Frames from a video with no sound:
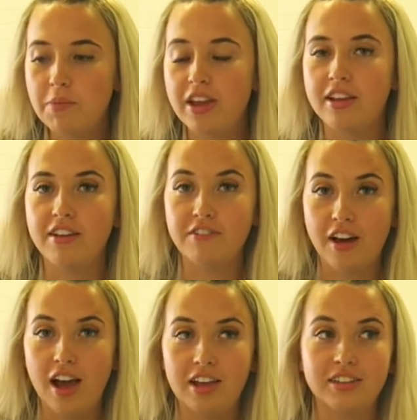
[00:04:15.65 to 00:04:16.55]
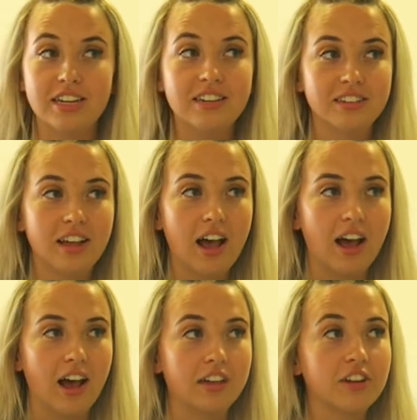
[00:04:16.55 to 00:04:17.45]
been invited
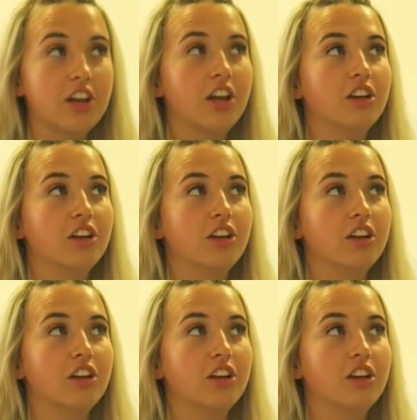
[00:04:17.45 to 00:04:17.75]
inside